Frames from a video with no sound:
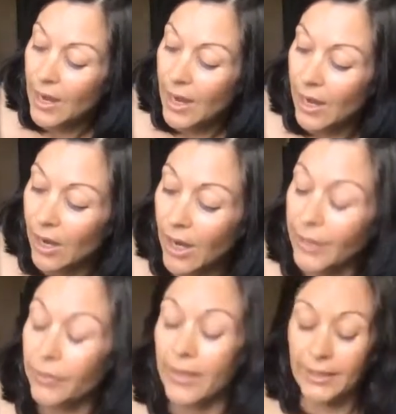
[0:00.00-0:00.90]

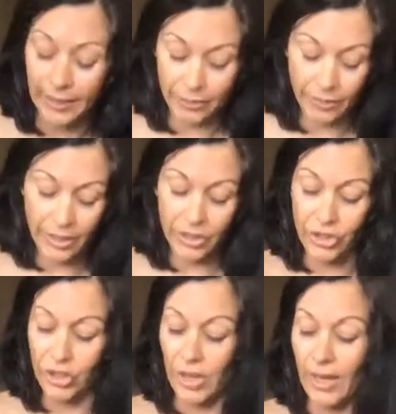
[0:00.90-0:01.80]
high-grade
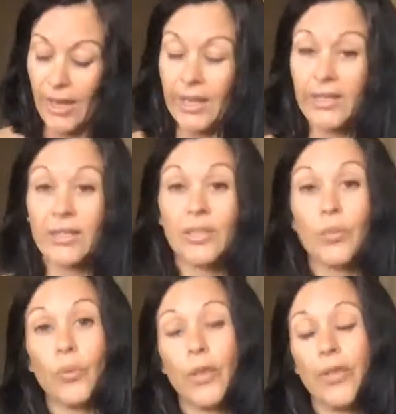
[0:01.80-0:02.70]
licorice, and
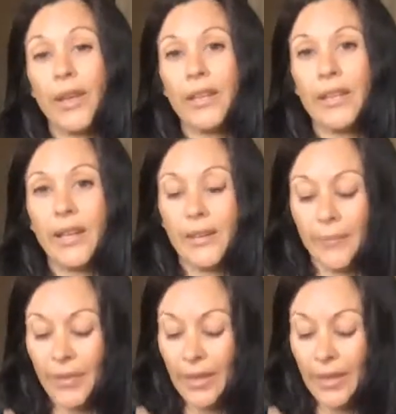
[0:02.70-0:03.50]
Withania.